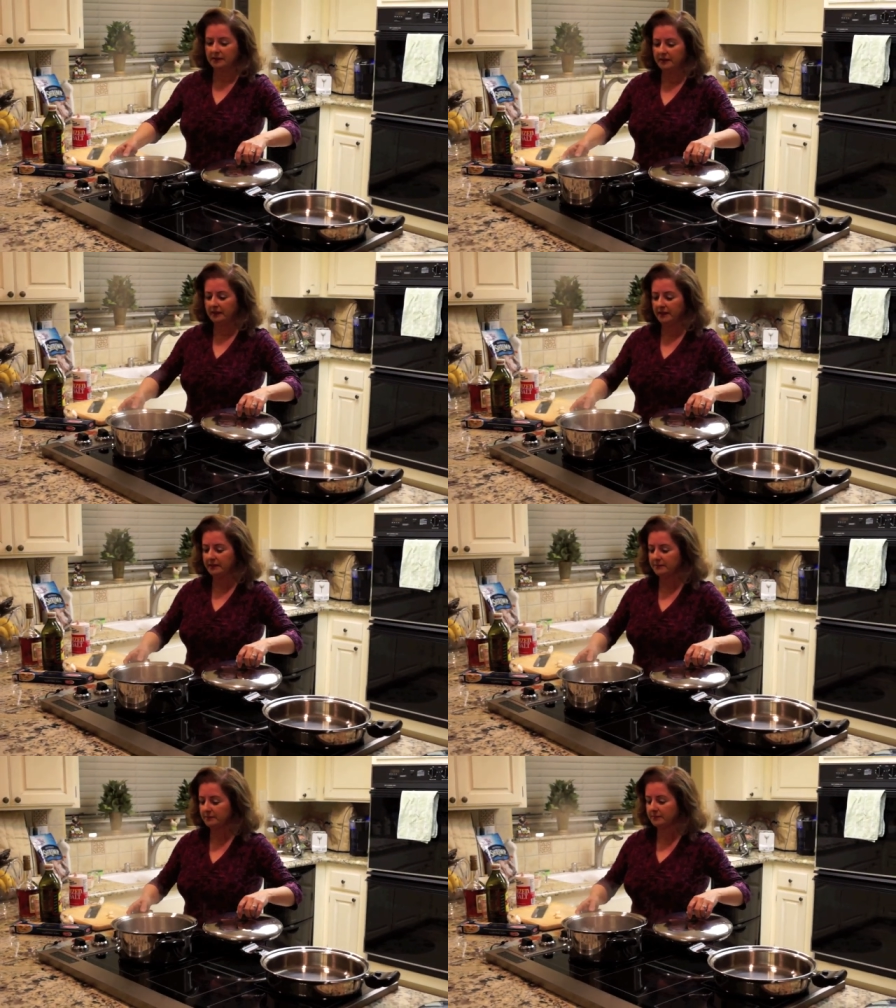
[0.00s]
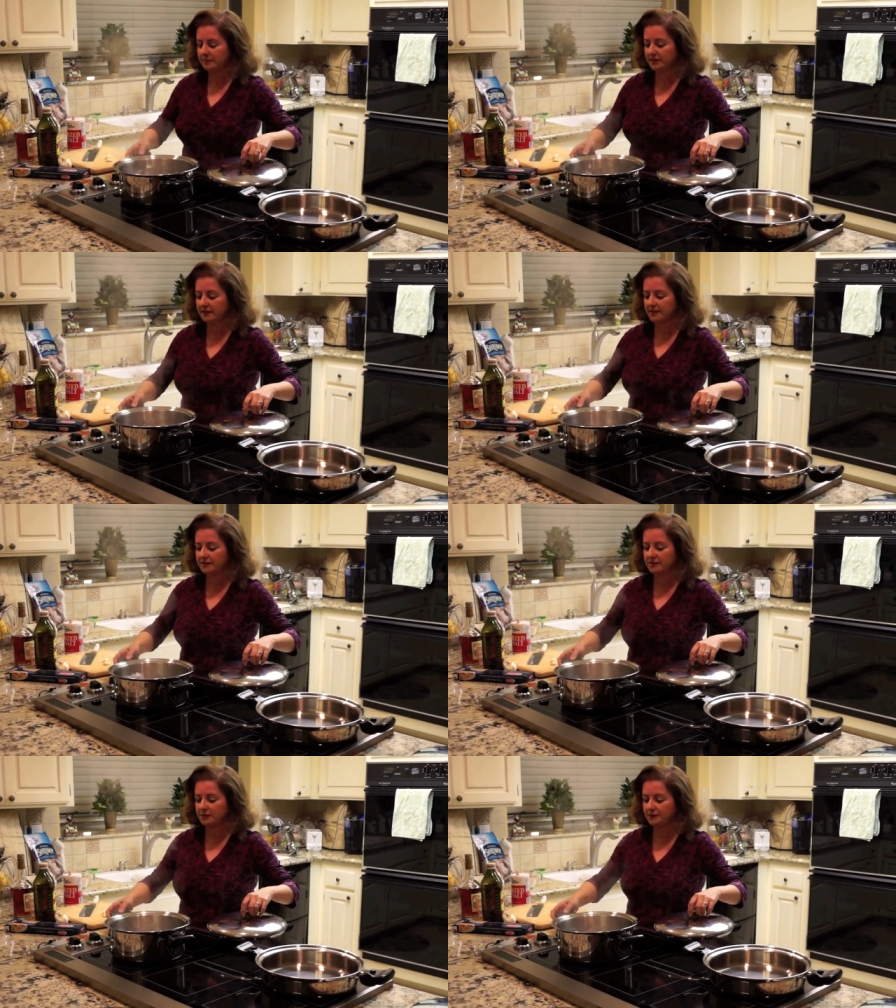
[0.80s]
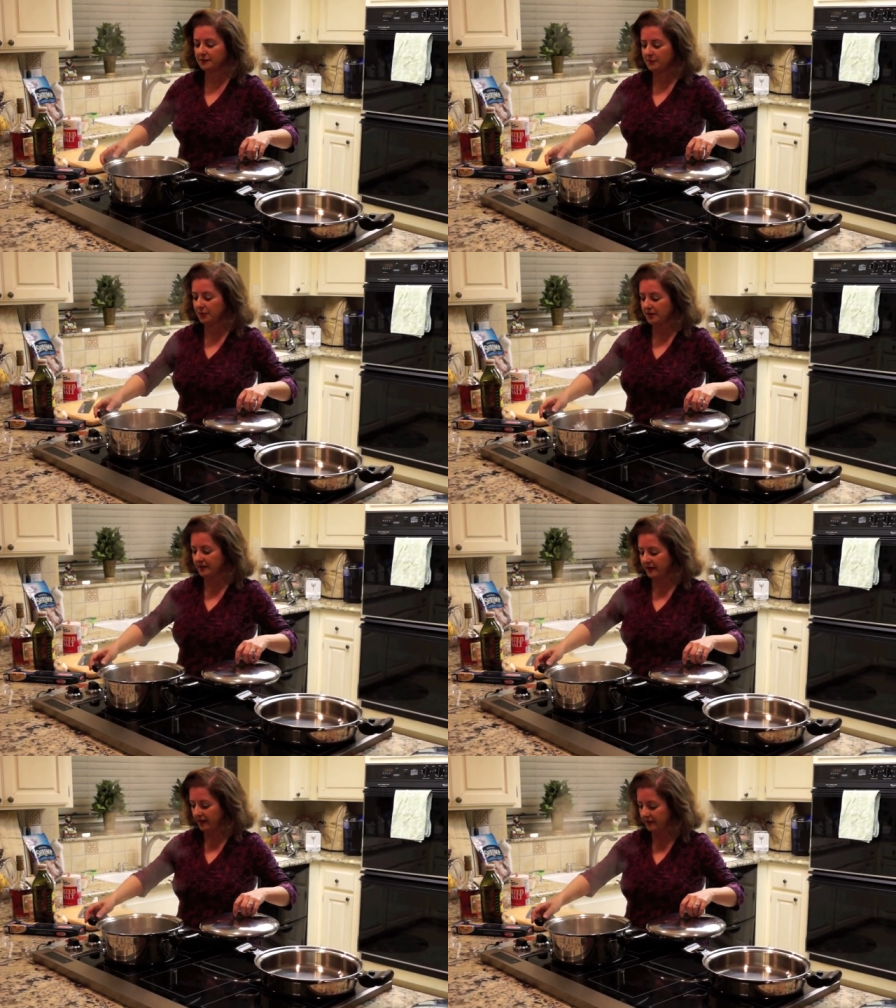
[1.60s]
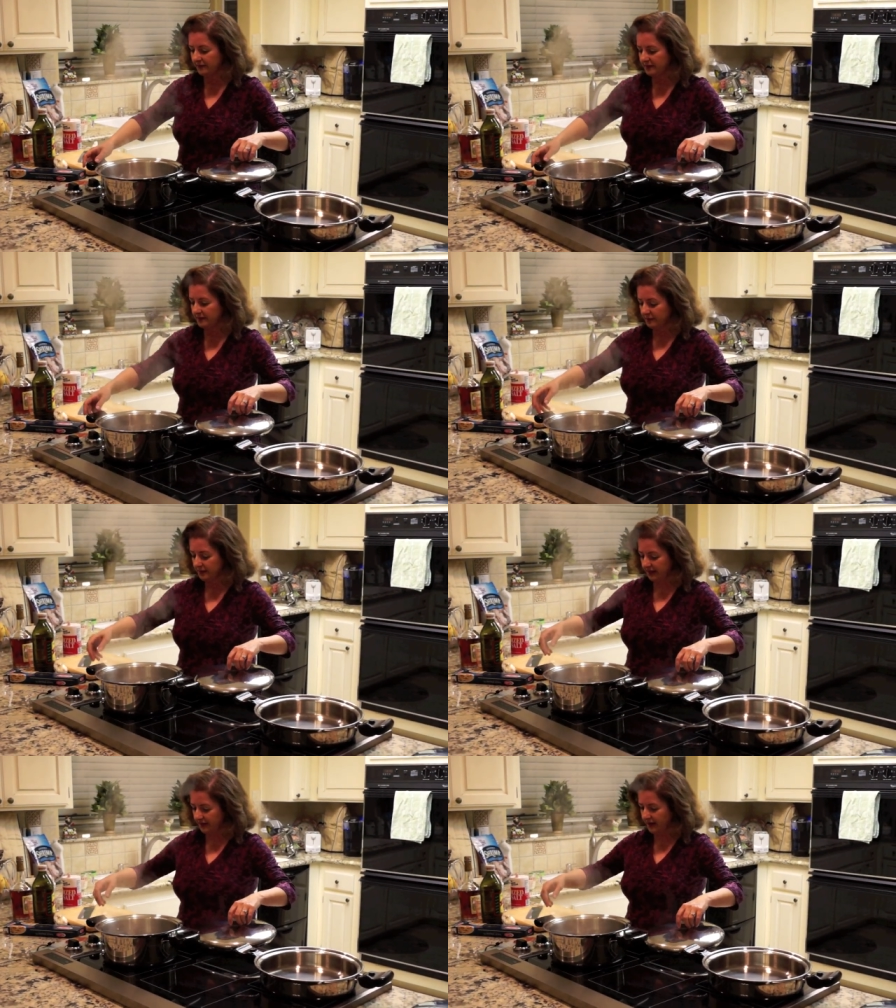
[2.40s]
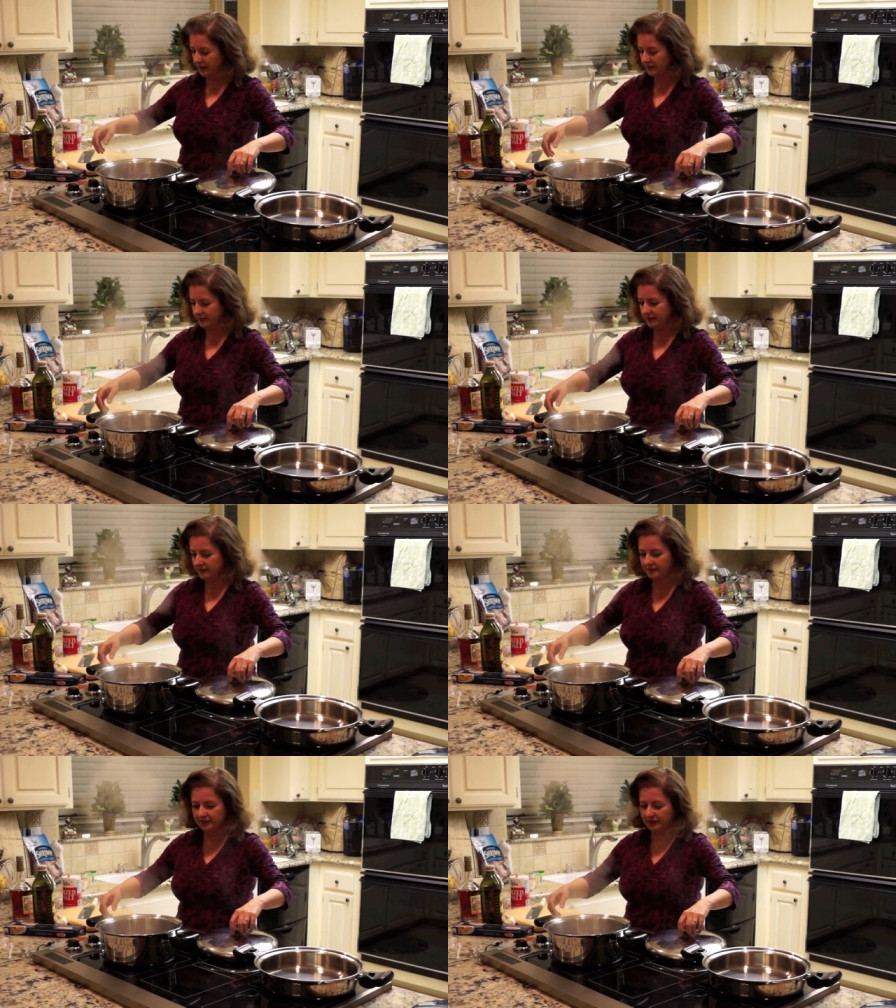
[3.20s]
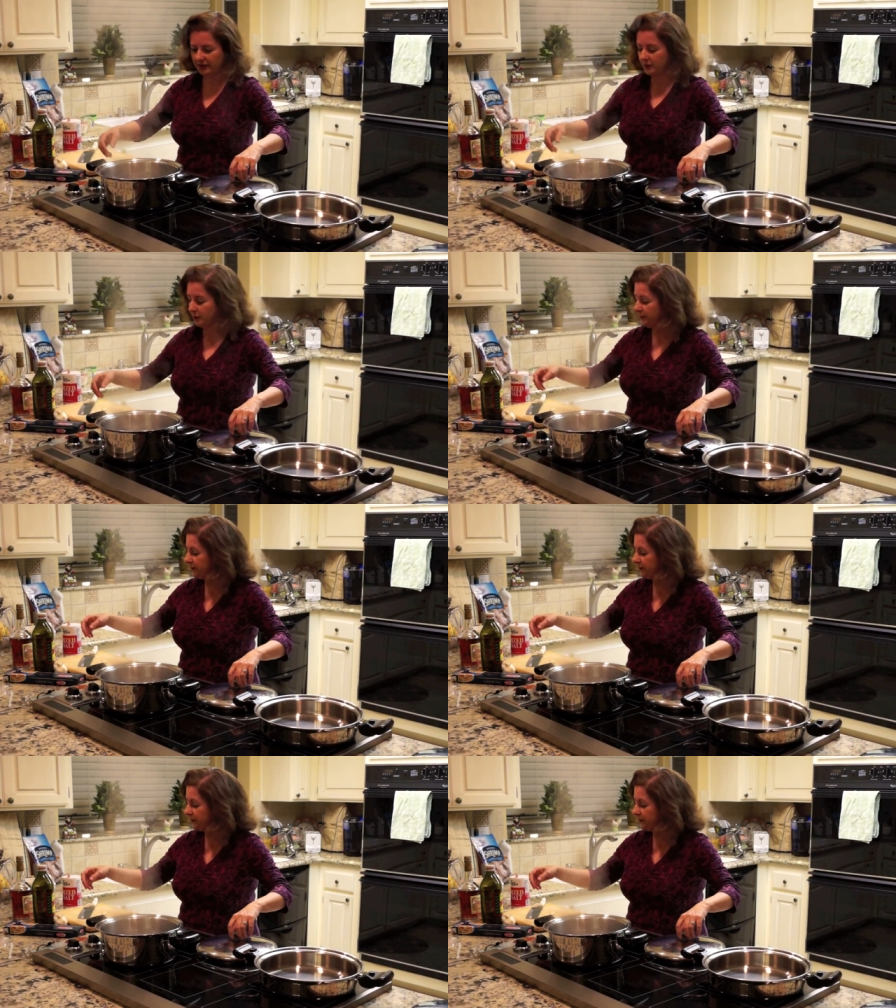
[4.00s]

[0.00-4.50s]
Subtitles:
and put it on the stove to boil. Now I have this already hot and ready to go.